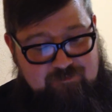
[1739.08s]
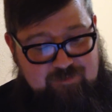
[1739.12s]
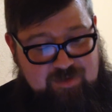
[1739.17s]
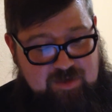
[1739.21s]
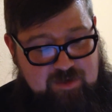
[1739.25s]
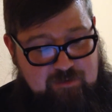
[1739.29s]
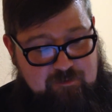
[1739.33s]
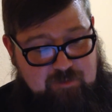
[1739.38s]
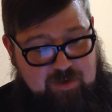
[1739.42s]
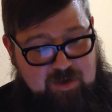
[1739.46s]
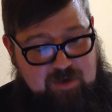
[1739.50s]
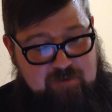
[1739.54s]

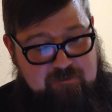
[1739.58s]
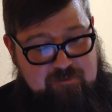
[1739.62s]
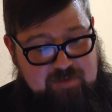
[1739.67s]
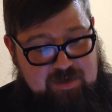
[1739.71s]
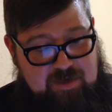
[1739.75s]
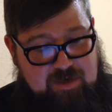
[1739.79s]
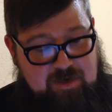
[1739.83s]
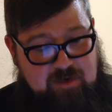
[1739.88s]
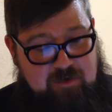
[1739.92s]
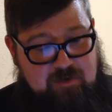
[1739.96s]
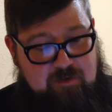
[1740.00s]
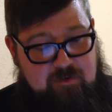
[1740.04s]
it might
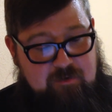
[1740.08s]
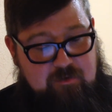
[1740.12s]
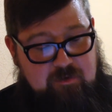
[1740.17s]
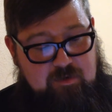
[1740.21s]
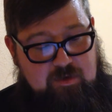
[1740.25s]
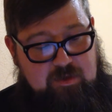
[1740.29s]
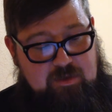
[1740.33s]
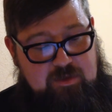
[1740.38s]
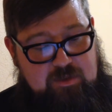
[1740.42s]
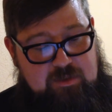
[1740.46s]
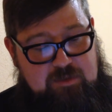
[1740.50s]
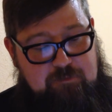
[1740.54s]
mean
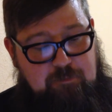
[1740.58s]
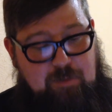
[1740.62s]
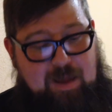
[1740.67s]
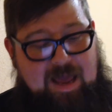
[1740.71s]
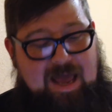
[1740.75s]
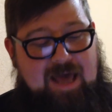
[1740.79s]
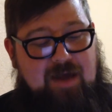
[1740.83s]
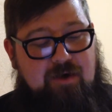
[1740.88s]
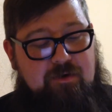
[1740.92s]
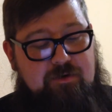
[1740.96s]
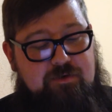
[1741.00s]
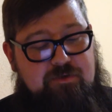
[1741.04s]
these
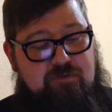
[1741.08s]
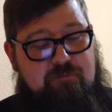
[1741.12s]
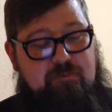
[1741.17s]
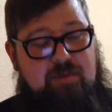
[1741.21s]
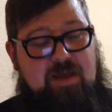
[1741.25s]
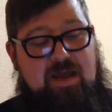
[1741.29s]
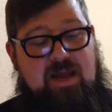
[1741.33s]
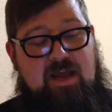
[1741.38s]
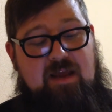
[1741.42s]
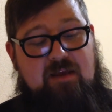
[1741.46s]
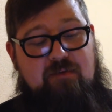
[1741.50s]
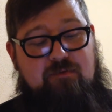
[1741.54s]
patterns of
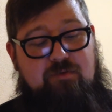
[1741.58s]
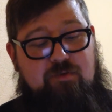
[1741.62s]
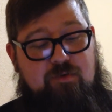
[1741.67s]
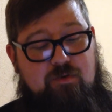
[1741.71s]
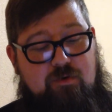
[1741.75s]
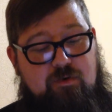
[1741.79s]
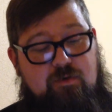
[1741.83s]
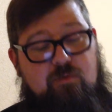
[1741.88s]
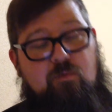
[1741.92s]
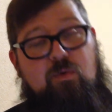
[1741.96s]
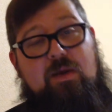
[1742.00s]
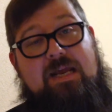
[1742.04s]
behavior
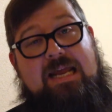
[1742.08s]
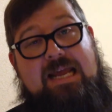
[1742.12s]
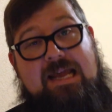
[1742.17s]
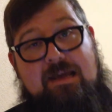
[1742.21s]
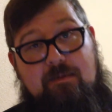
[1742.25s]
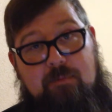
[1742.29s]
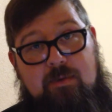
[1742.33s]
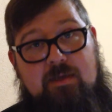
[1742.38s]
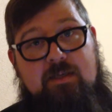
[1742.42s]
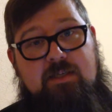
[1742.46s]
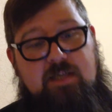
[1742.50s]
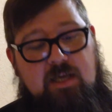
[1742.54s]
that we
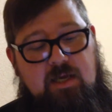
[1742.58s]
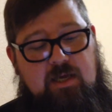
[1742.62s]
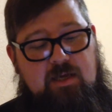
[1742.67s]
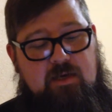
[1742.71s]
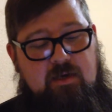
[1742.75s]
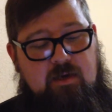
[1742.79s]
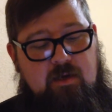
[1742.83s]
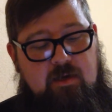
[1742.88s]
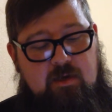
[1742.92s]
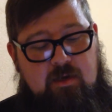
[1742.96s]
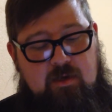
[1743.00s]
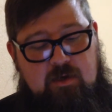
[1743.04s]
imitate,
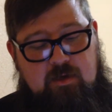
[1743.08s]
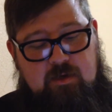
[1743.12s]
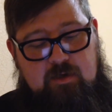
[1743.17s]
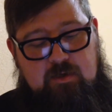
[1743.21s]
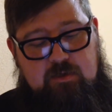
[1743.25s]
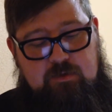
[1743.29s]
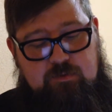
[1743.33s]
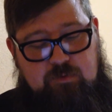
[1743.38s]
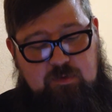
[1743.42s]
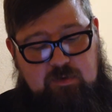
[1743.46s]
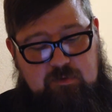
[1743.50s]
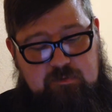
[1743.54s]

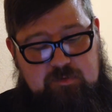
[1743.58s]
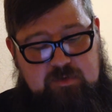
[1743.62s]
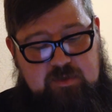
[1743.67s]
is what I'm